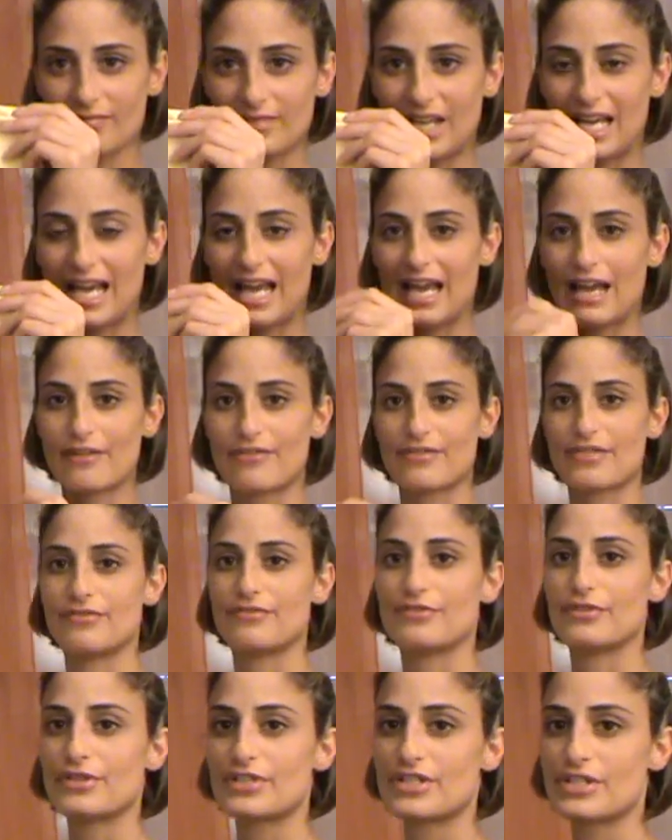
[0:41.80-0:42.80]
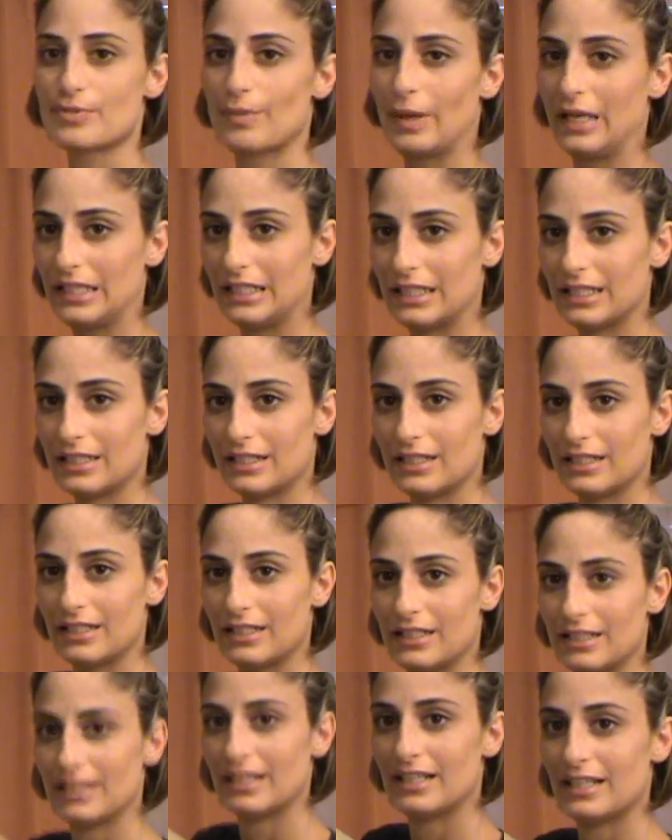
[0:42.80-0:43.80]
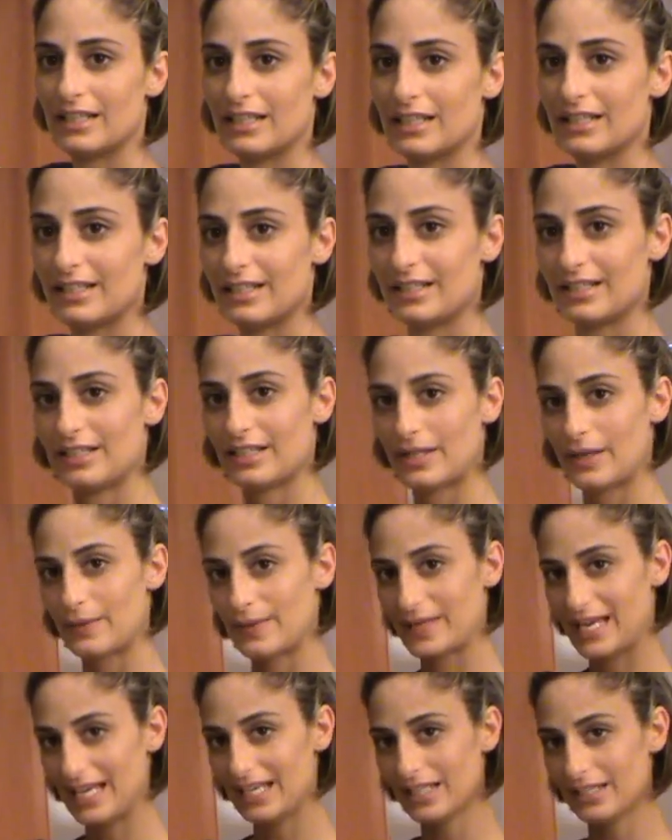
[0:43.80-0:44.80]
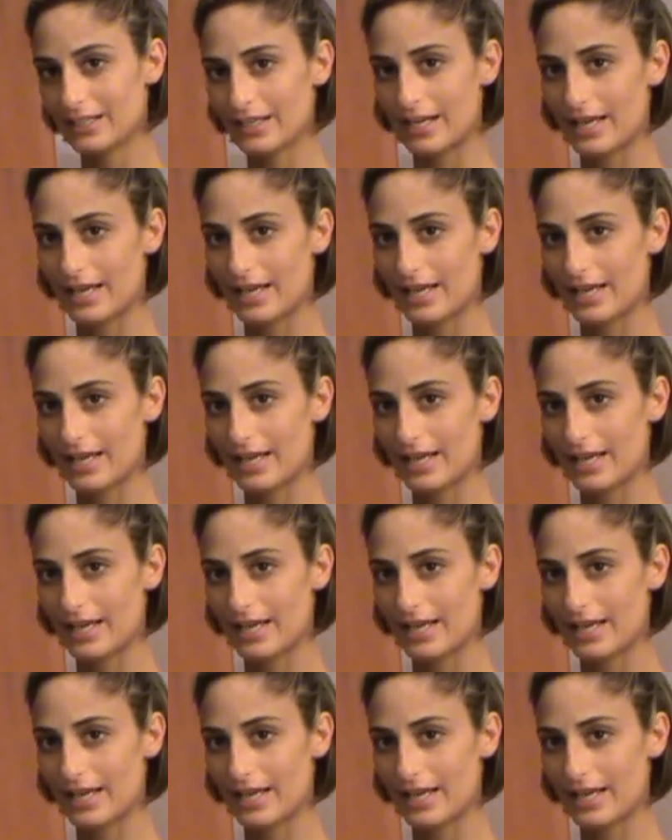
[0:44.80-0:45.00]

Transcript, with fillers: I have the first one. Okay,